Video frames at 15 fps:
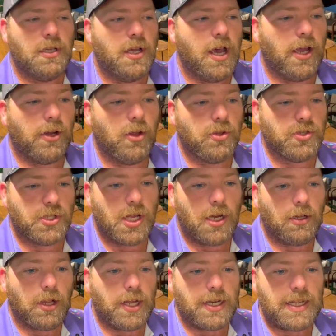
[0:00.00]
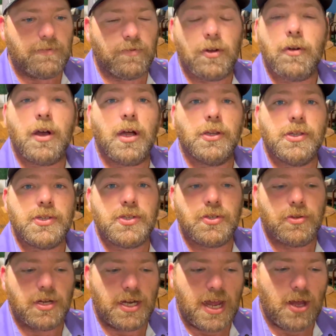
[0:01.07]
I know there's not a lot of info on this
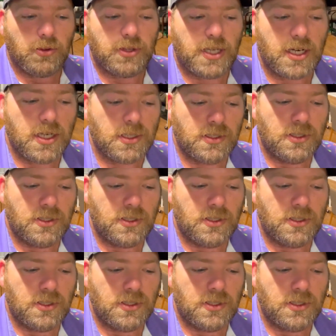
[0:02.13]
unit out there.